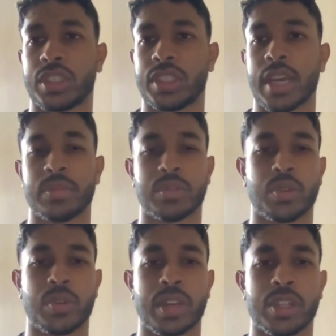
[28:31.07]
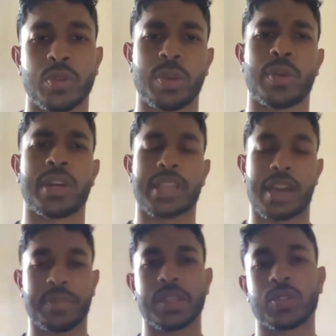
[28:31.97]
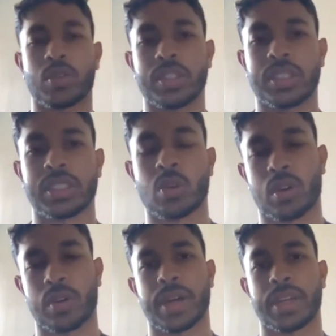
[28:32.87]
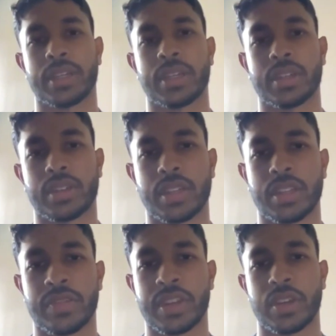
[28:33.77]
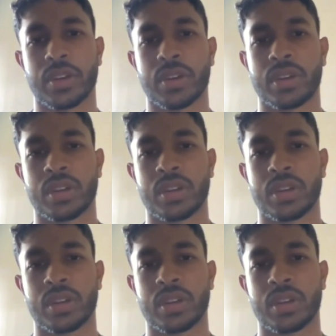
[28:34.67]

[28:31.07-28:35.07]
James, do we want to type this or just talk about it in the video?